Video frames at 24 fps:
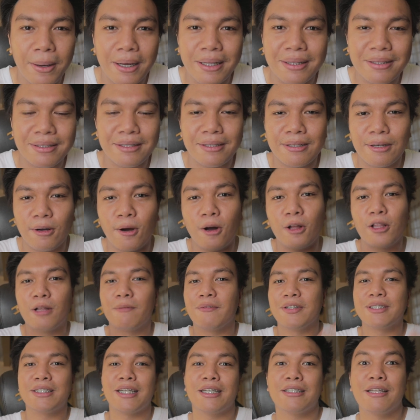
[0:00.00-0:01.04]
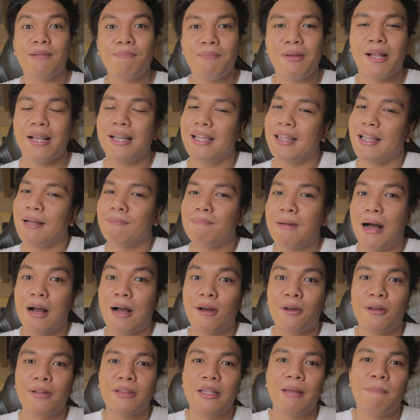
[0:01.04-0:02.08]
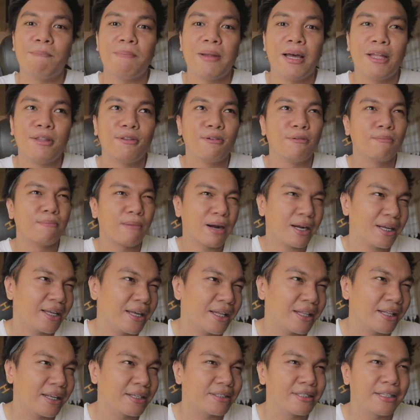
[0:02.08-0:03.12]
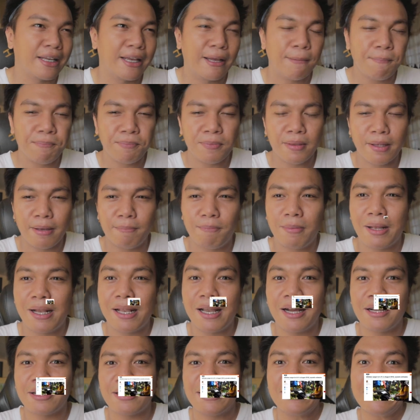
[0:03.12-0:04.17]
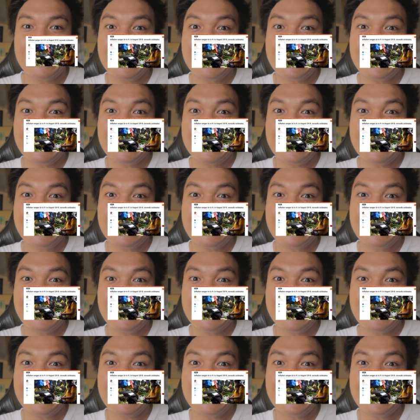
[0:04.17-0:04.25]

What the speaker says: But all of a sudden, biglang nagbago yung team plan ng market kasi biglang